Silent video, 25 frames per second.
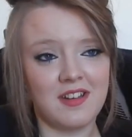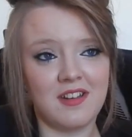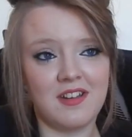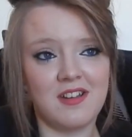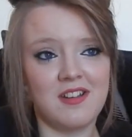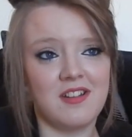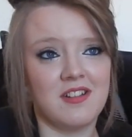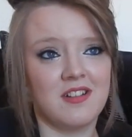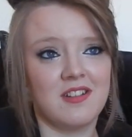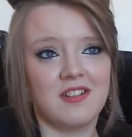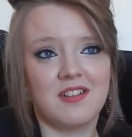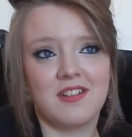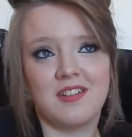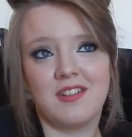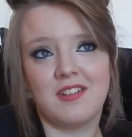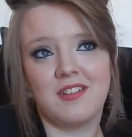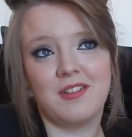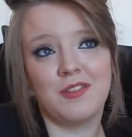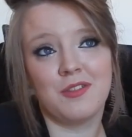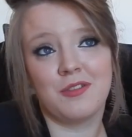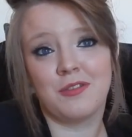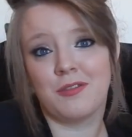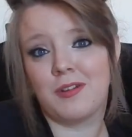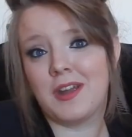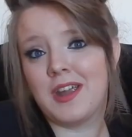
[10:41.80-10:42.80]
Oh,
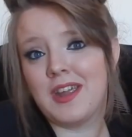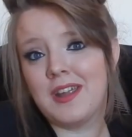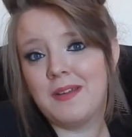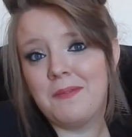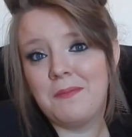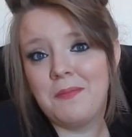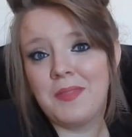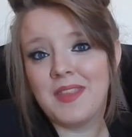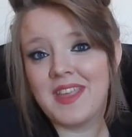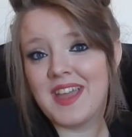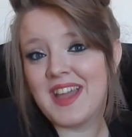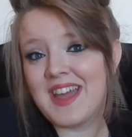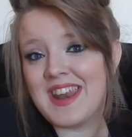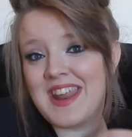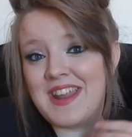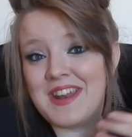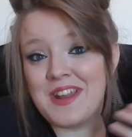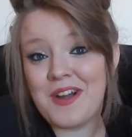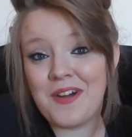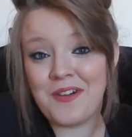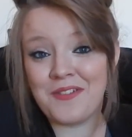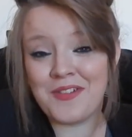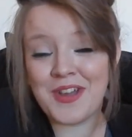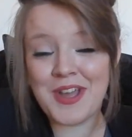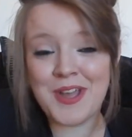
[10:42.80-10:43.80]
it was great.
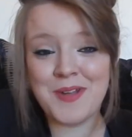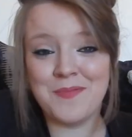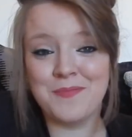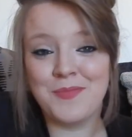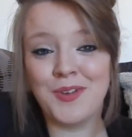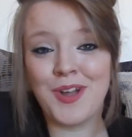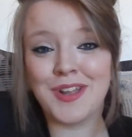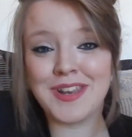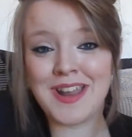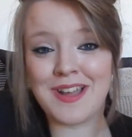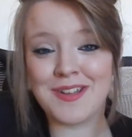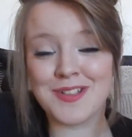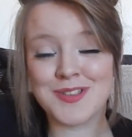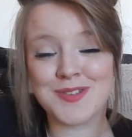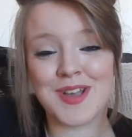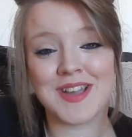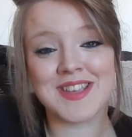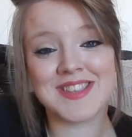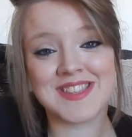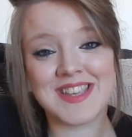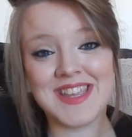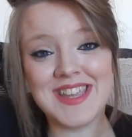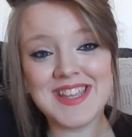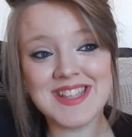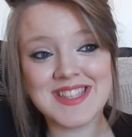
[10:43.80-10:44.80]
And then we got down to
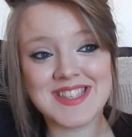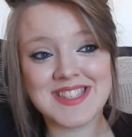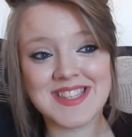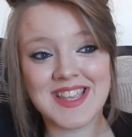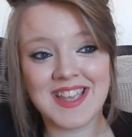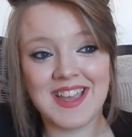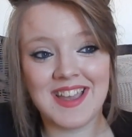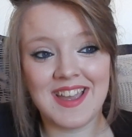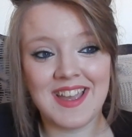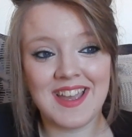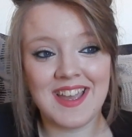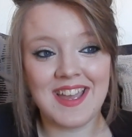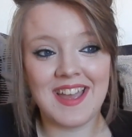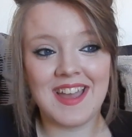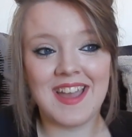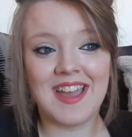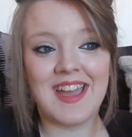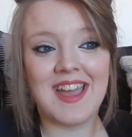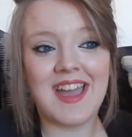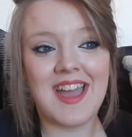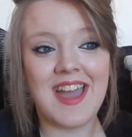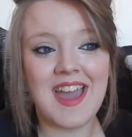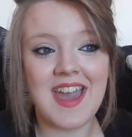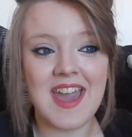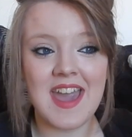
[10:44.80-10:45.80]
our seats,
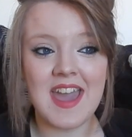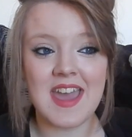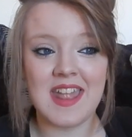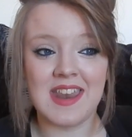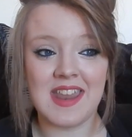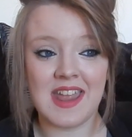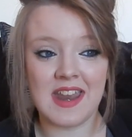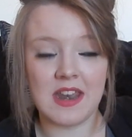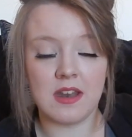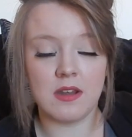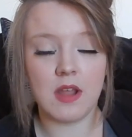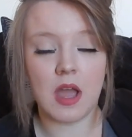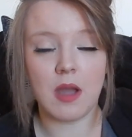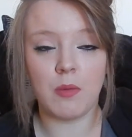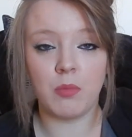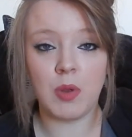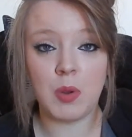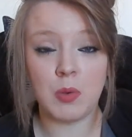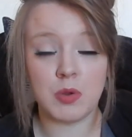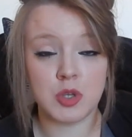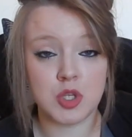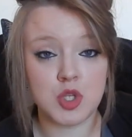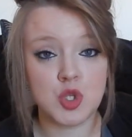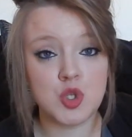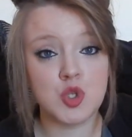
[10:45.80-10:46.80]
and then
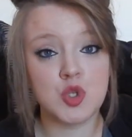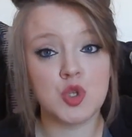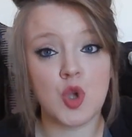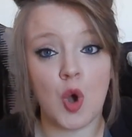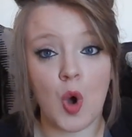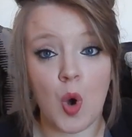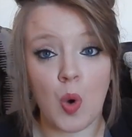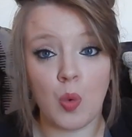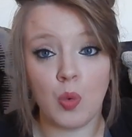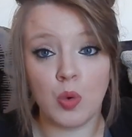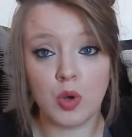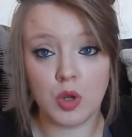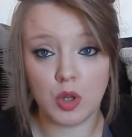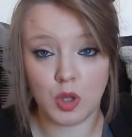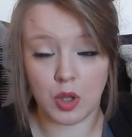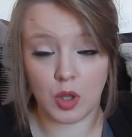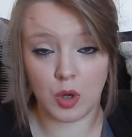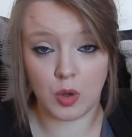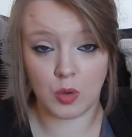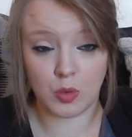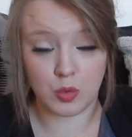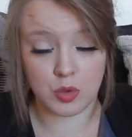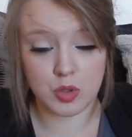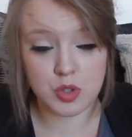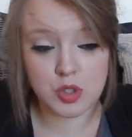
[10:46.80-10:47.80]
we were so
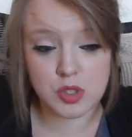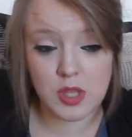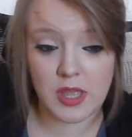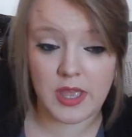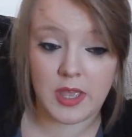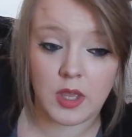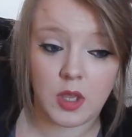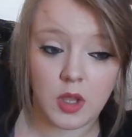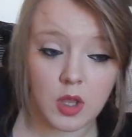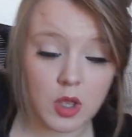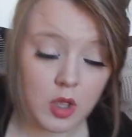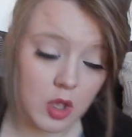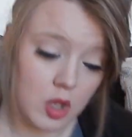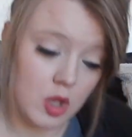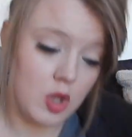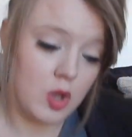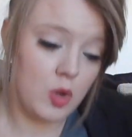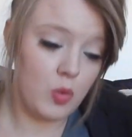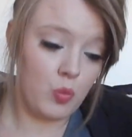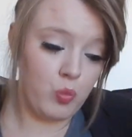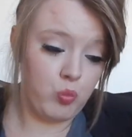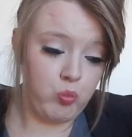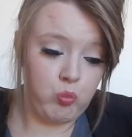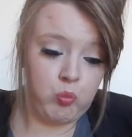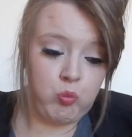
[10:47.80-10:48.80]
close. Like,
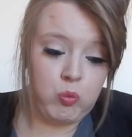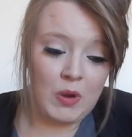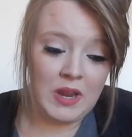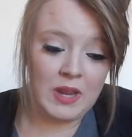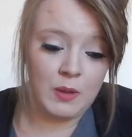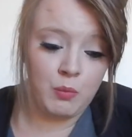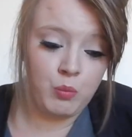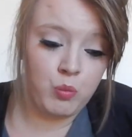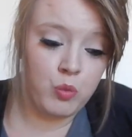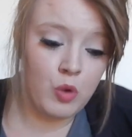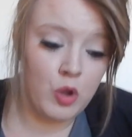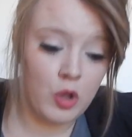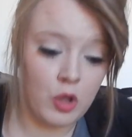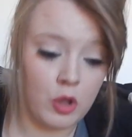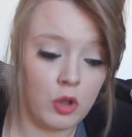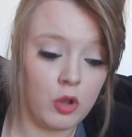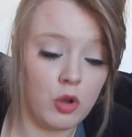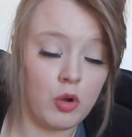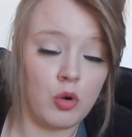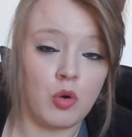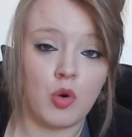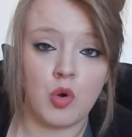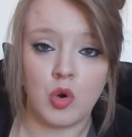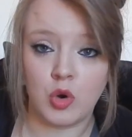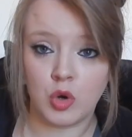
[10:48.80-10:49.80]
we
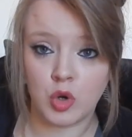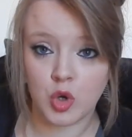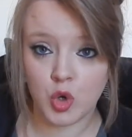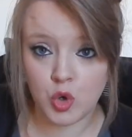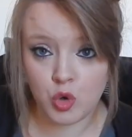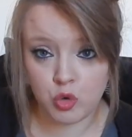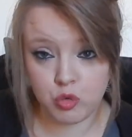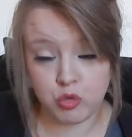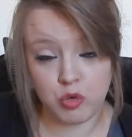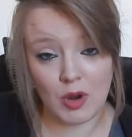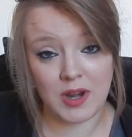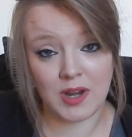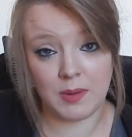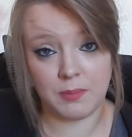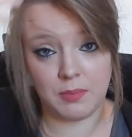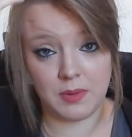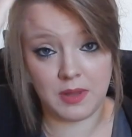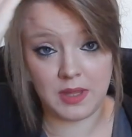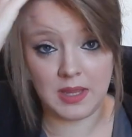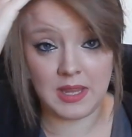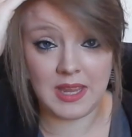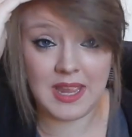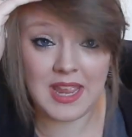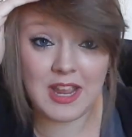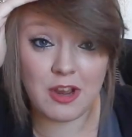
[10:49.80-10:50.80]
were
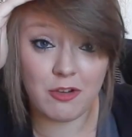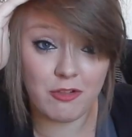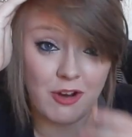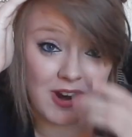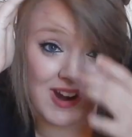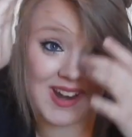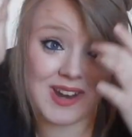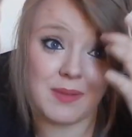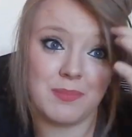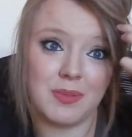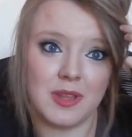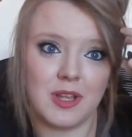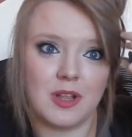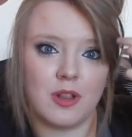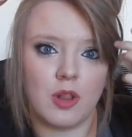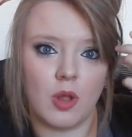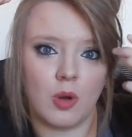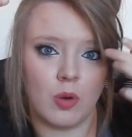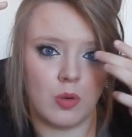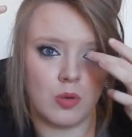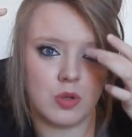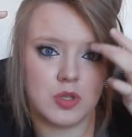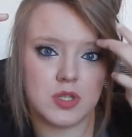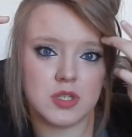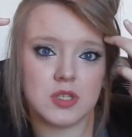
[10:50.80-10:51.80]
incredibly
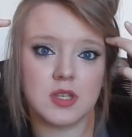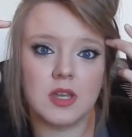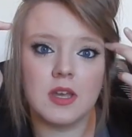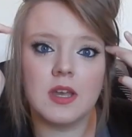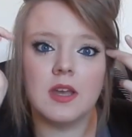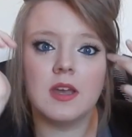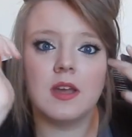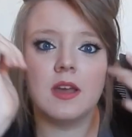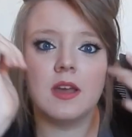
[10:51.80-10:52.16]
close.